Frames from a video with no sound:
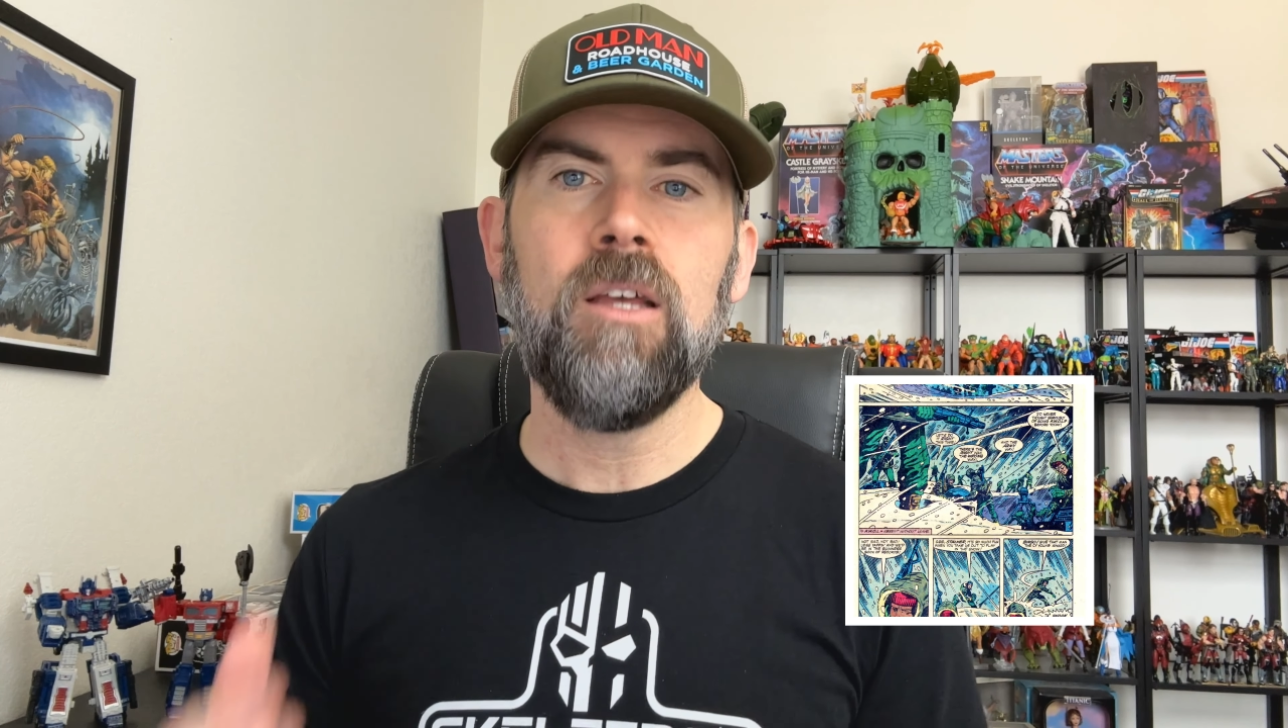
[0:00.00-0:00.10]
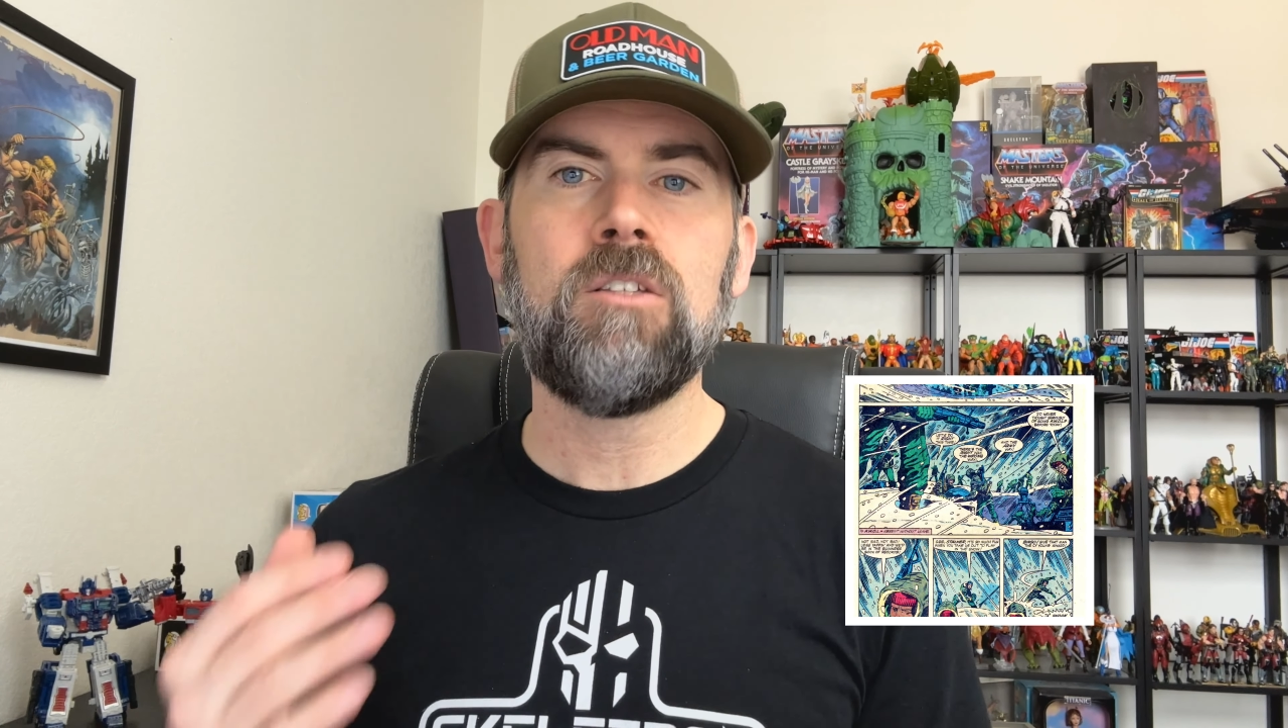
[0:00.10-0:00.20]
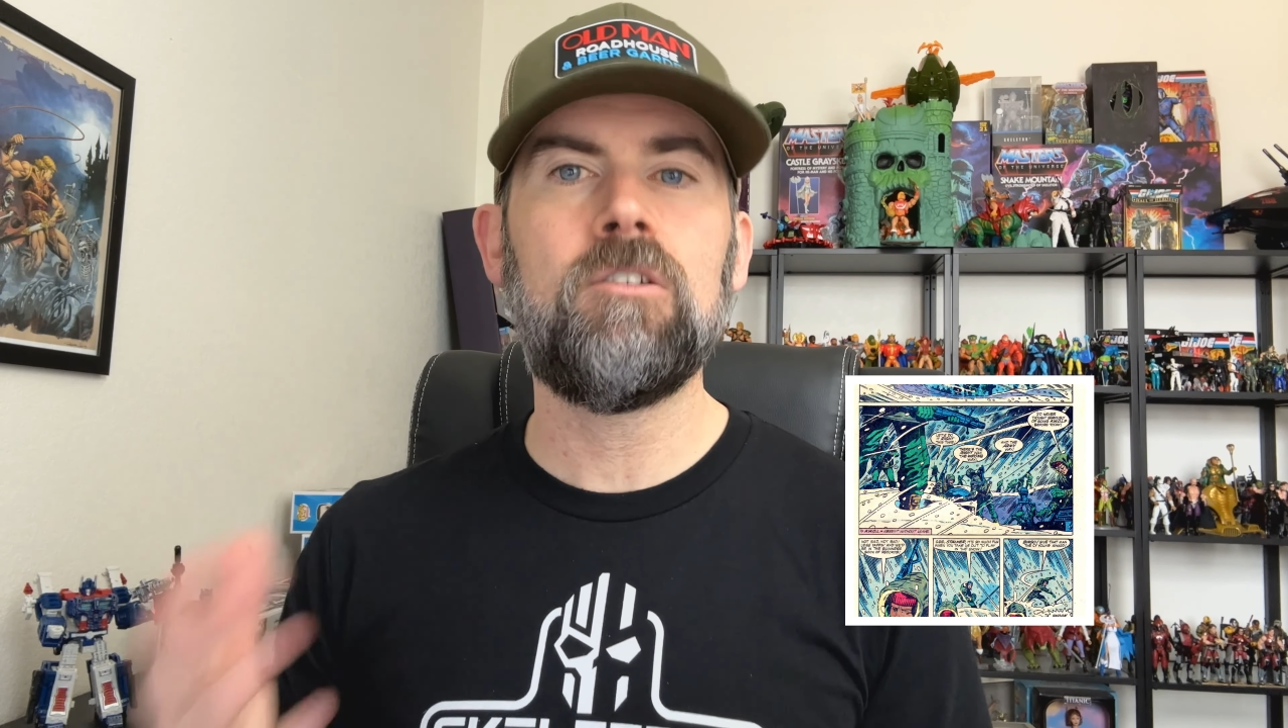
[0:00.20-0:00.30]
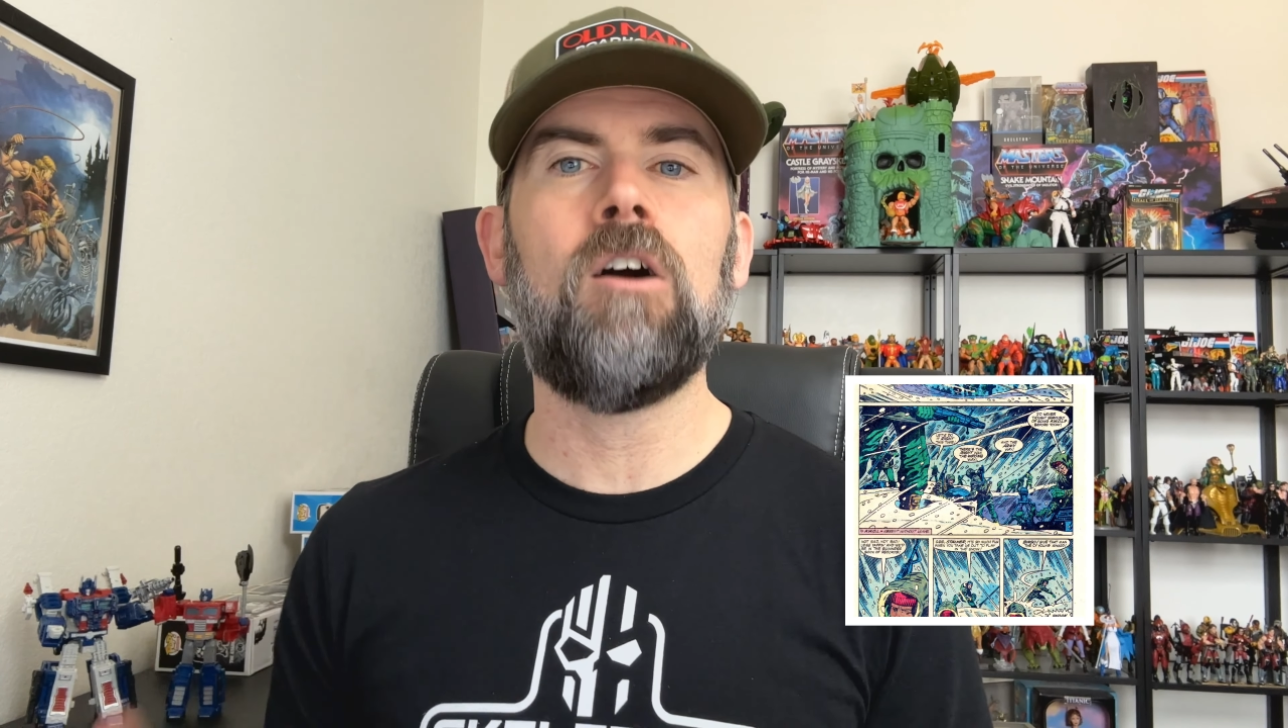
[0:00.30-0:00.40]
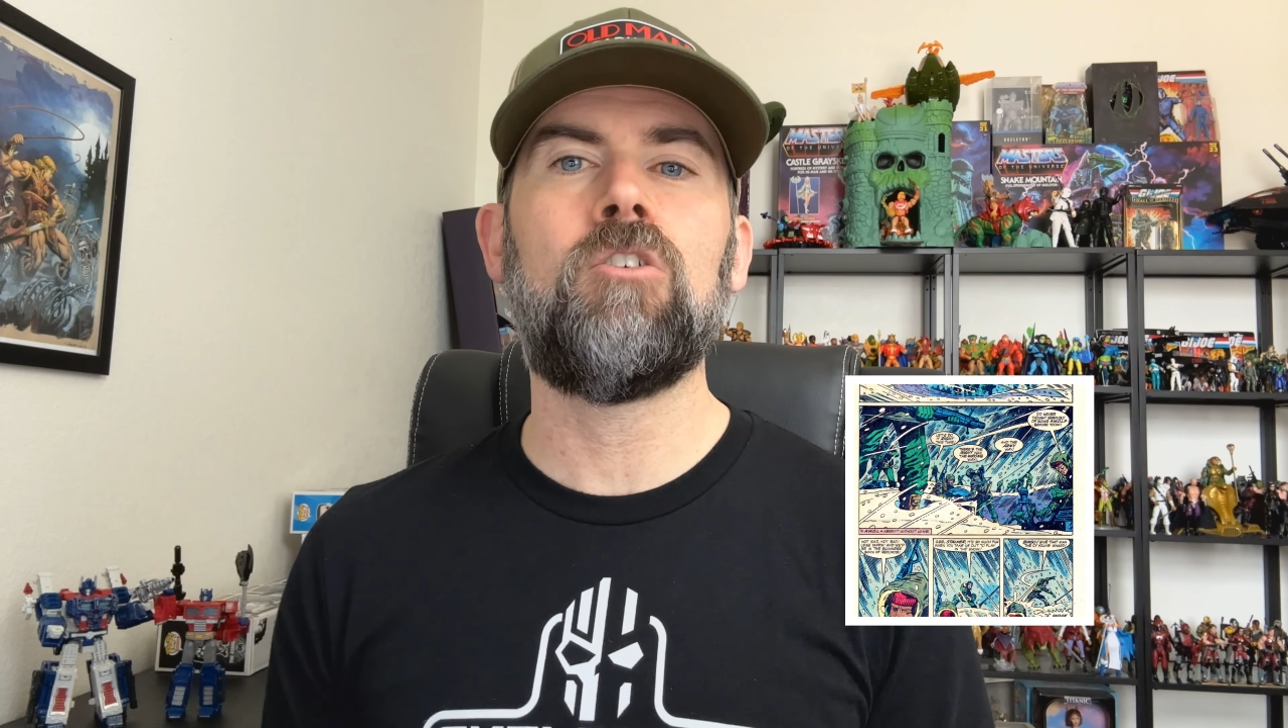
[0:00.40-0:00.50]

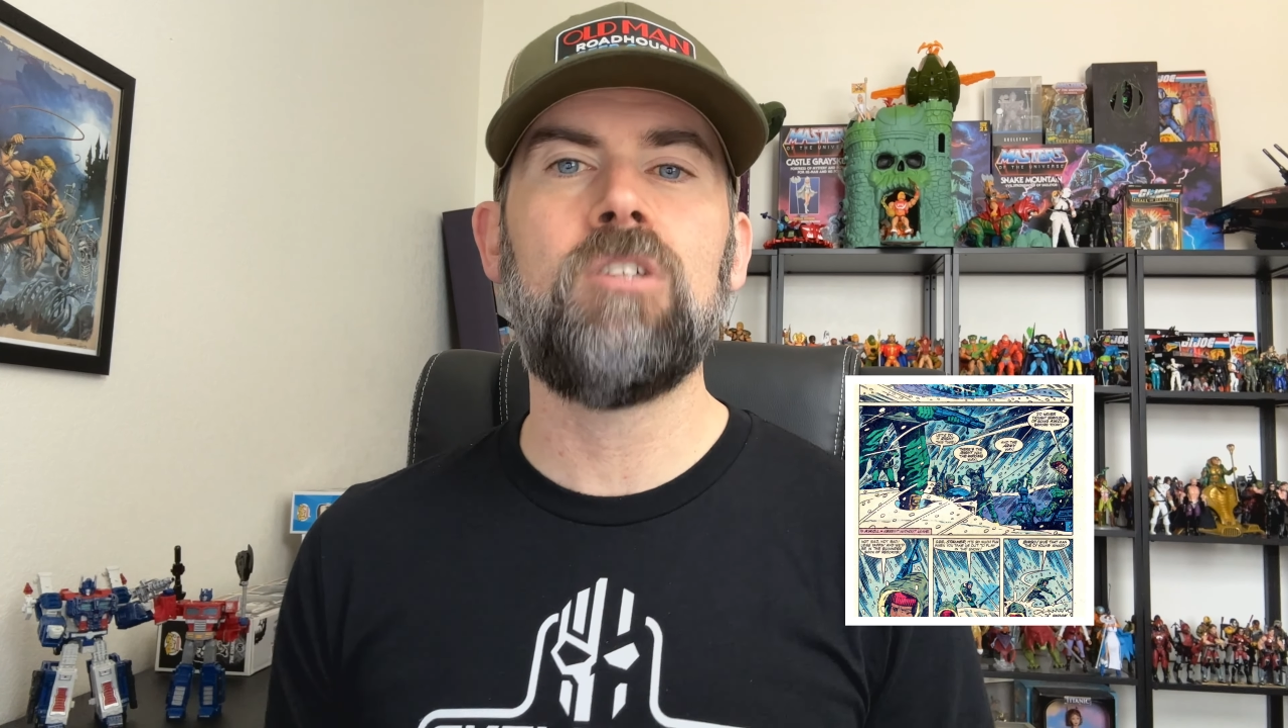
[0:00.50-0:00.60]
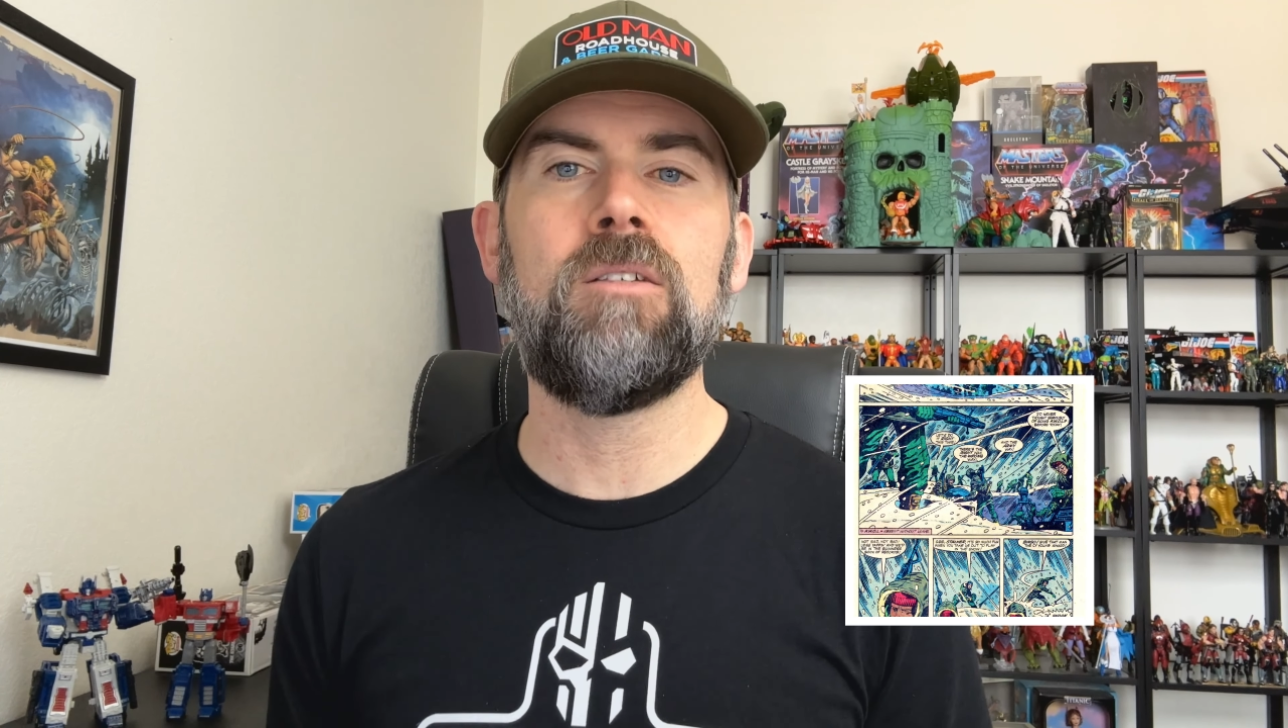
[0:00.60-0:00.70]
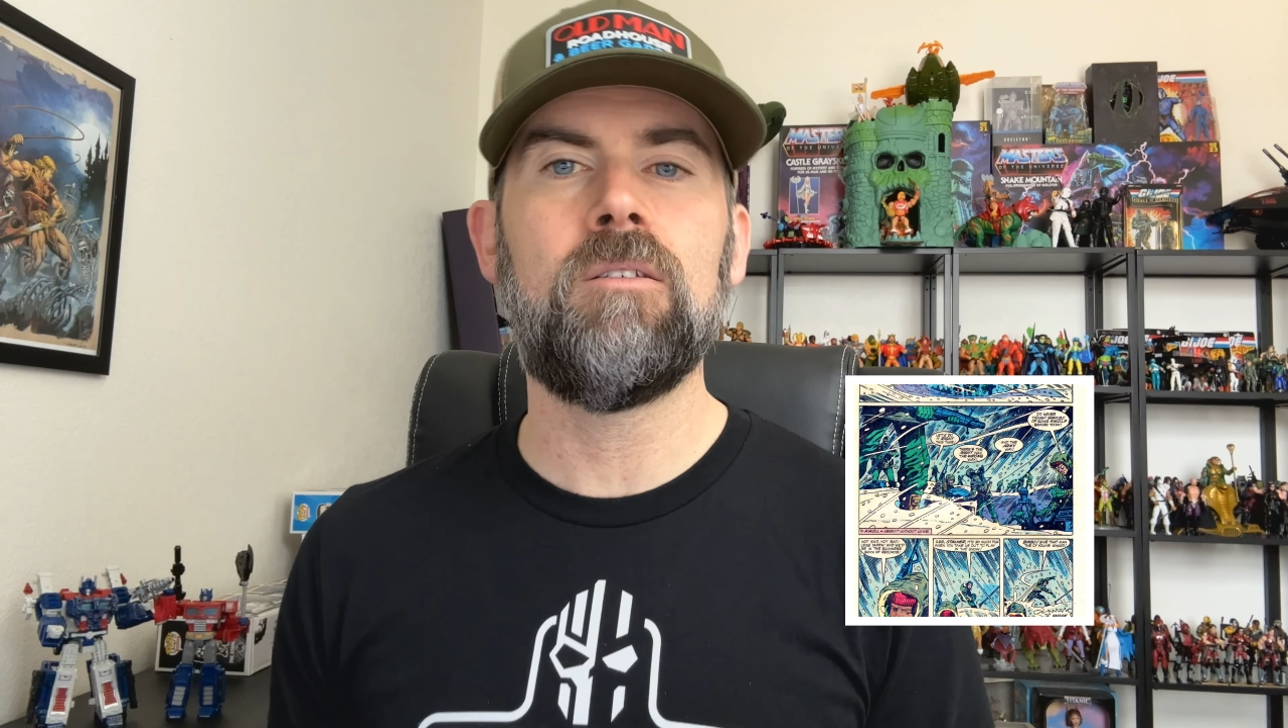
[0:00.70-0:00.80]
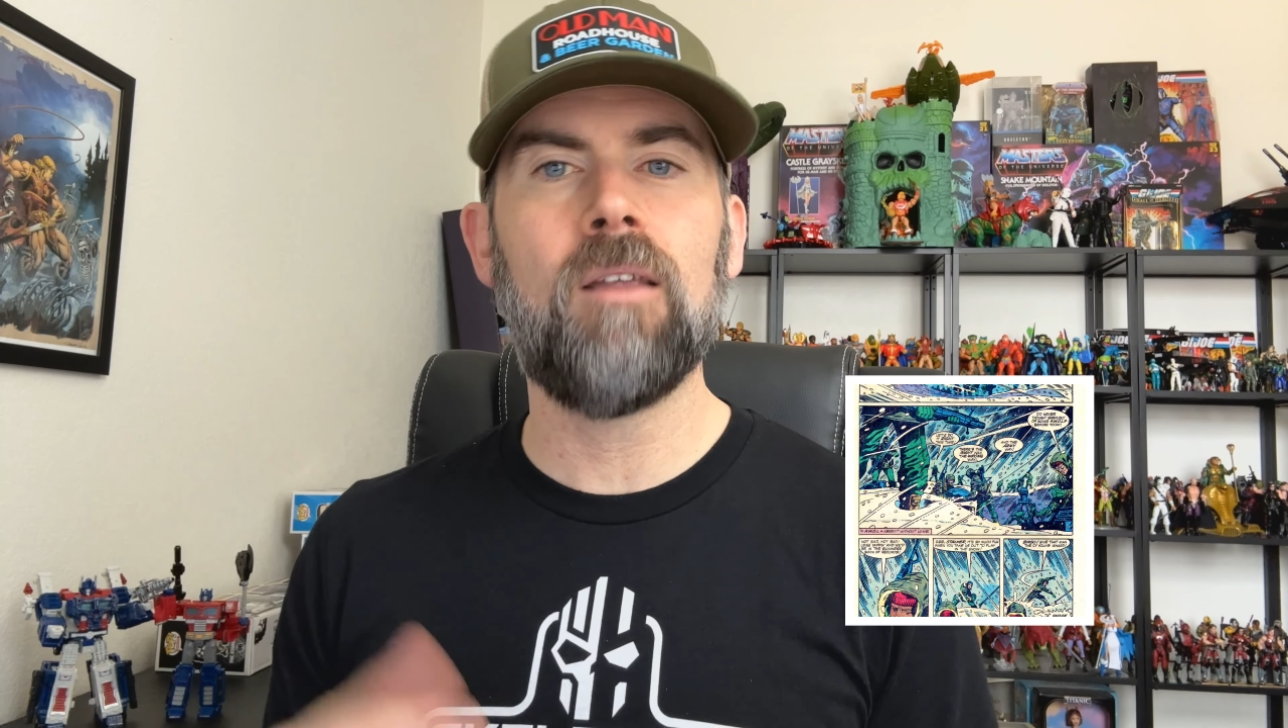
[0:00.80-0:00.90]
Stalker says